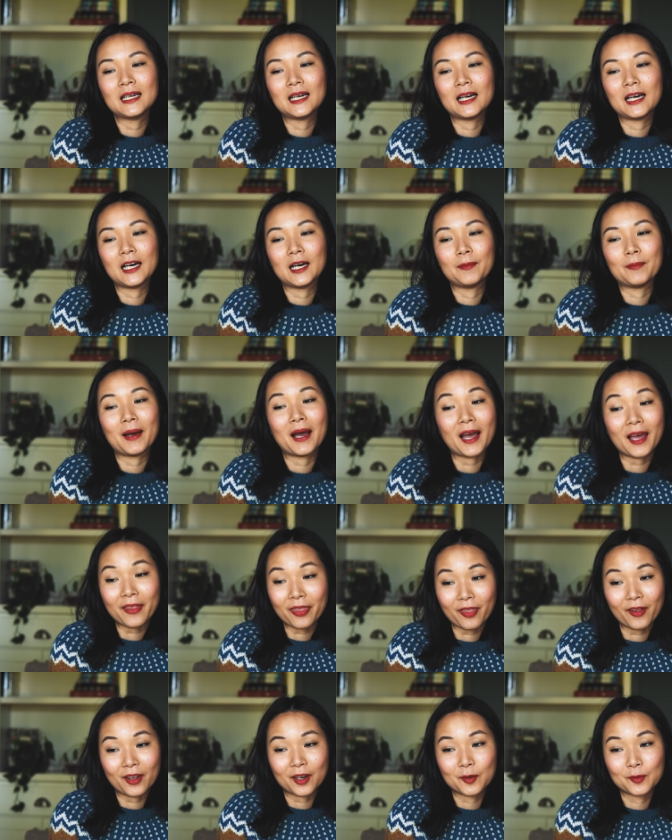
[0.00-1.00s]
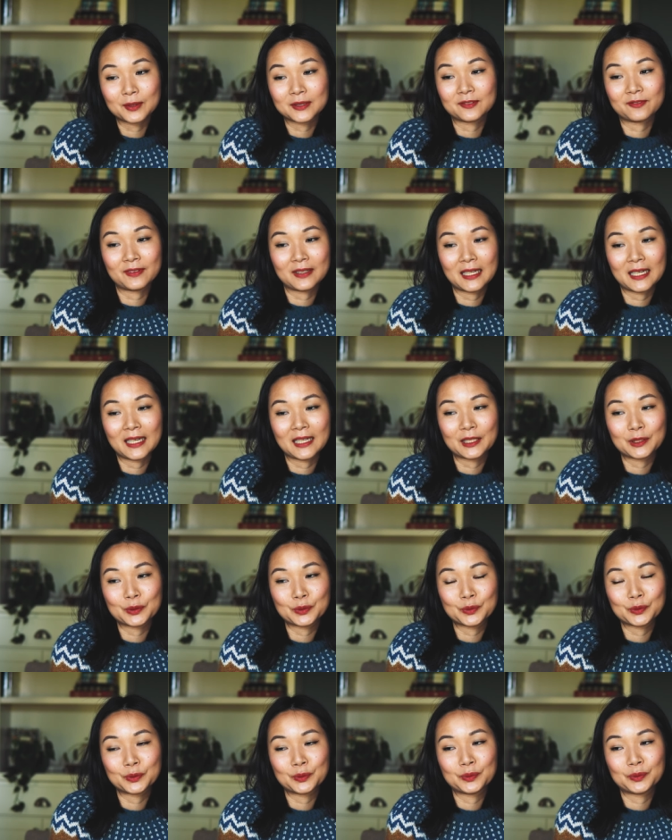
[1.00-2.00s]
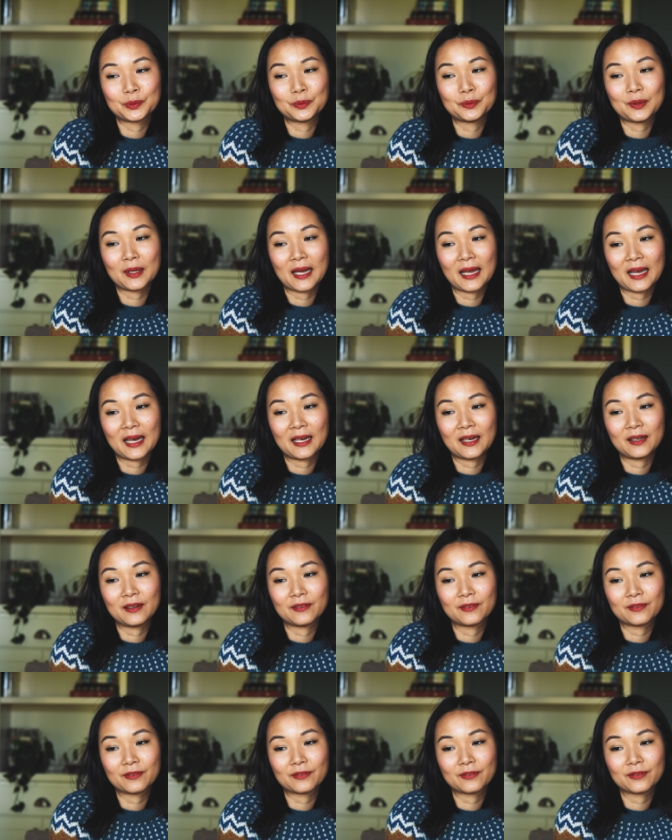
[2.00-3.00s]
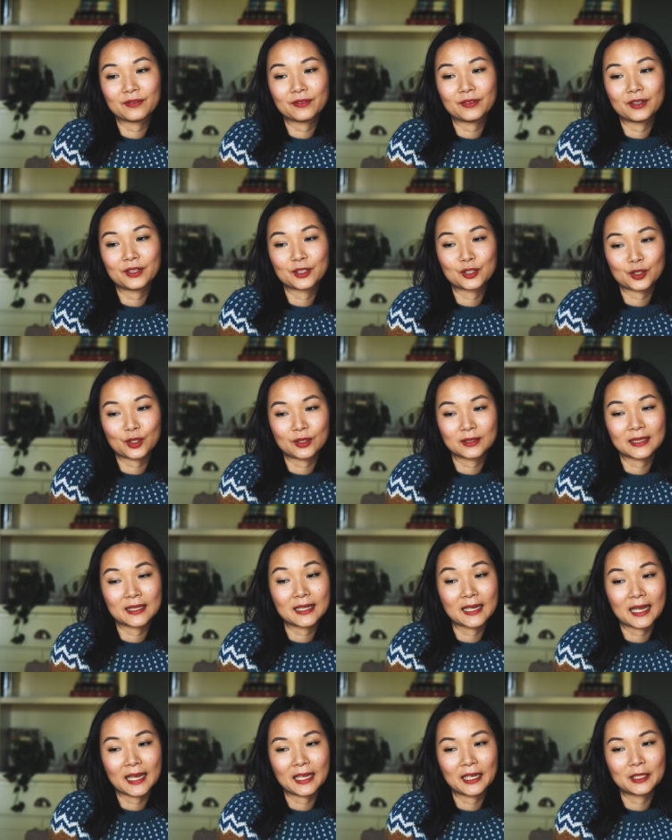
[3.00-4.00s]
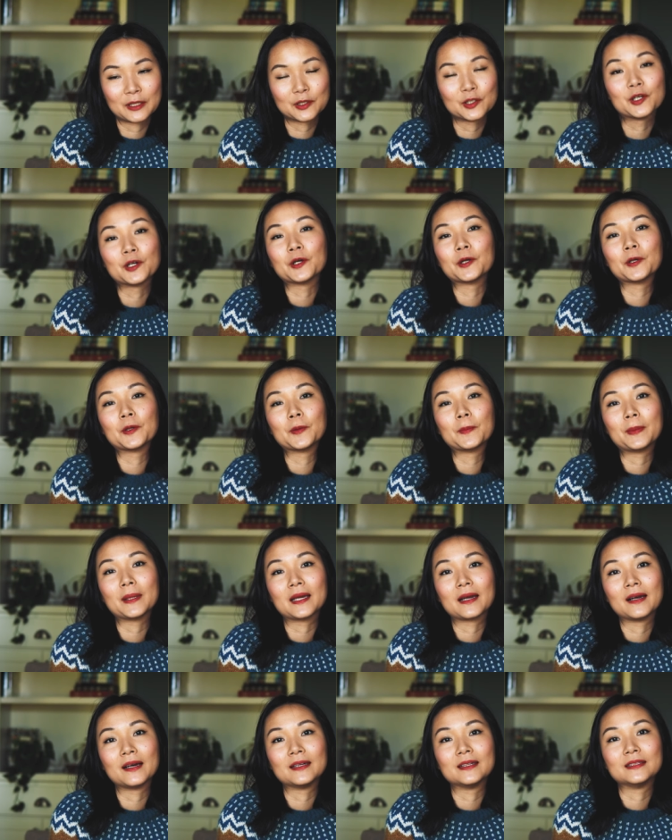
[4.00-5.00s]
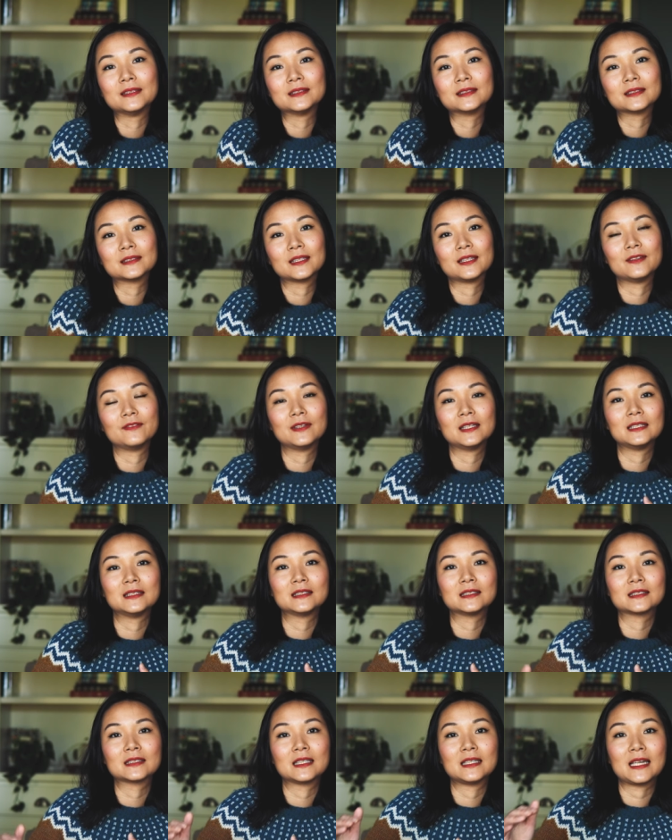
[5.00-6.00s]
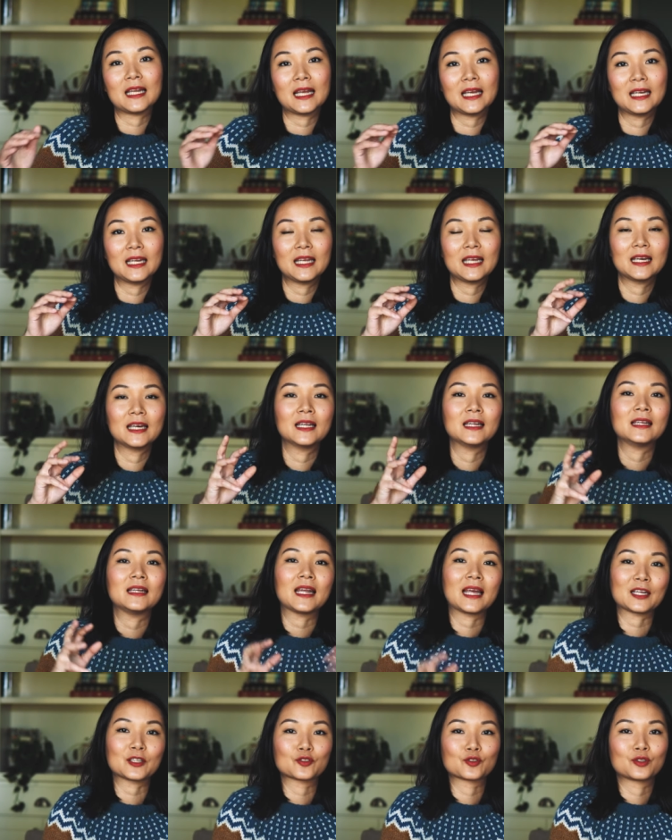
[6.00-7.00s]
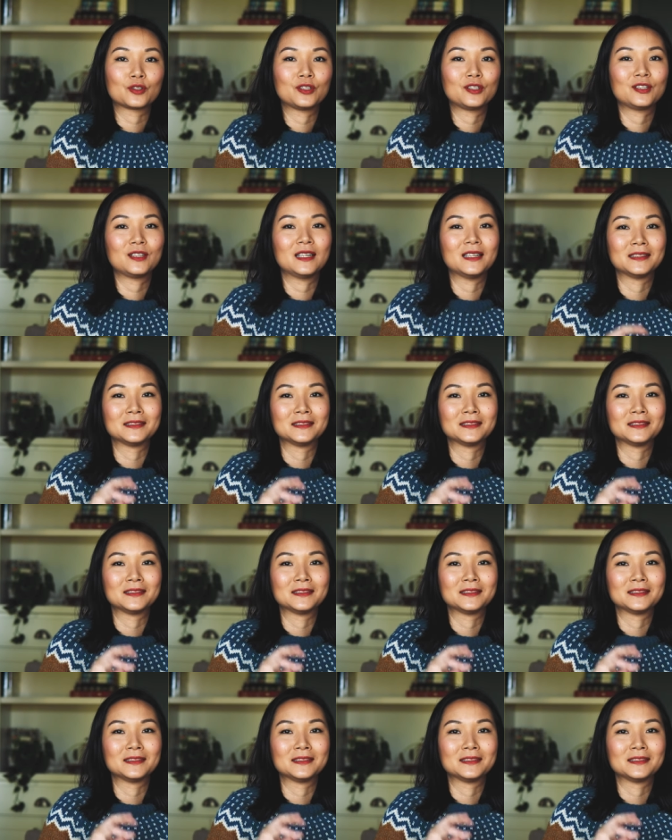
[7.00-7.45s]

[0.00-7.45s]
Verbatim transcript: um, I thought it was fitting to have a shawl dedicated to her because of its Canadian natural